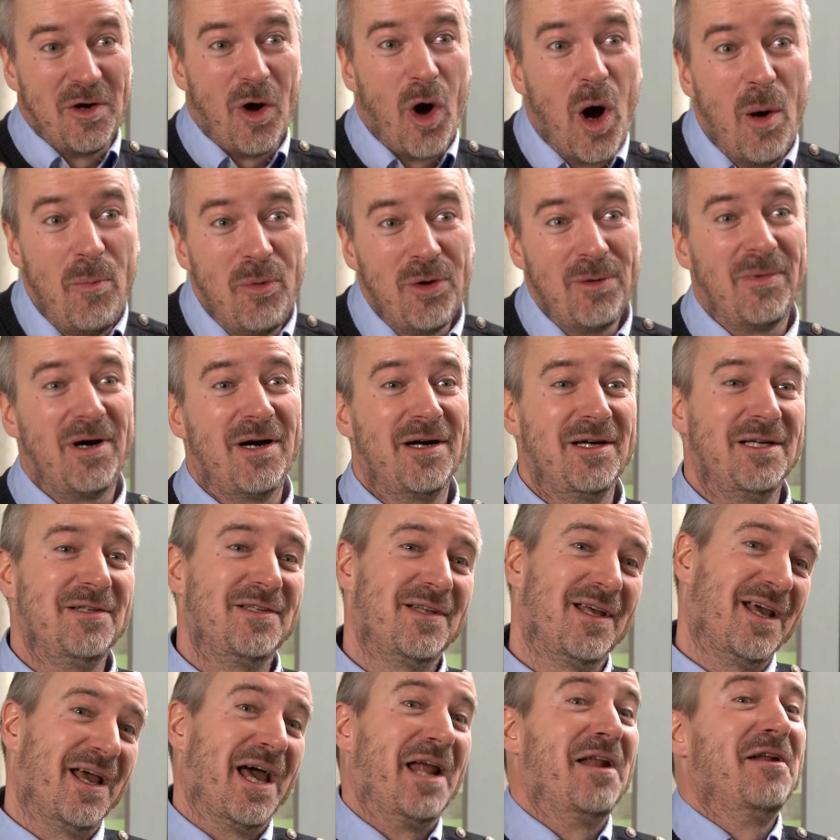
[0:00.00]
an open mind
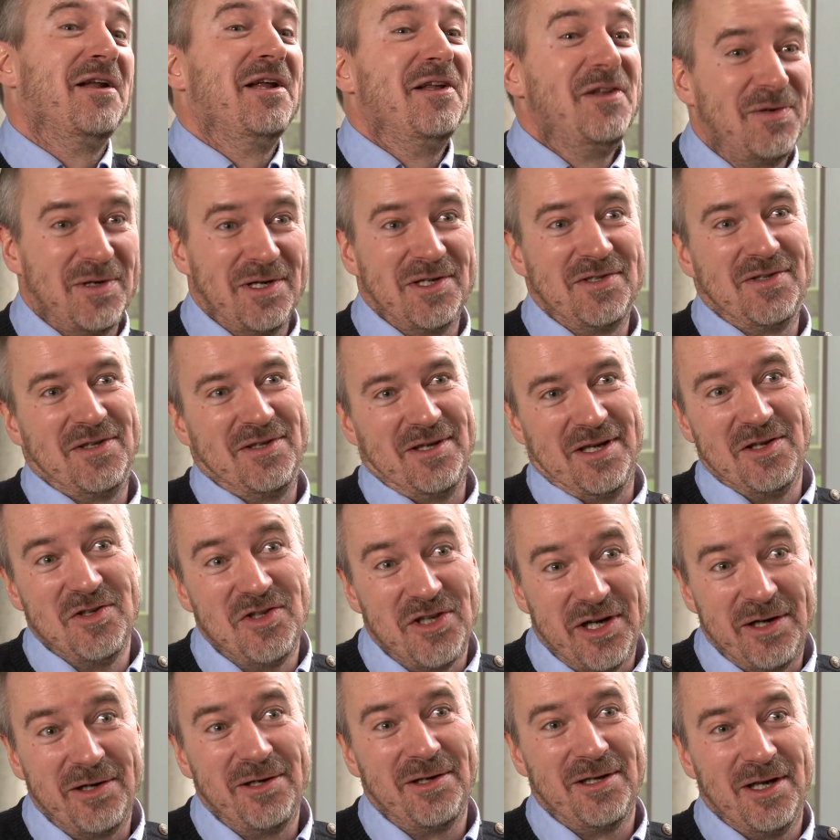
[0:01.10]
and an interest in
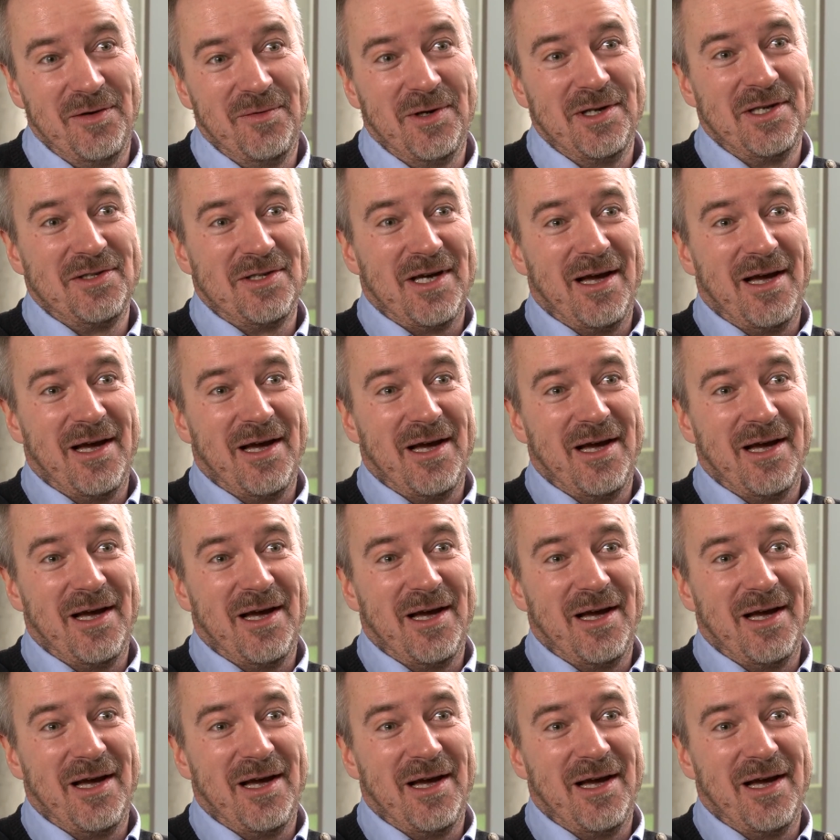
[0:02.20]
general in what is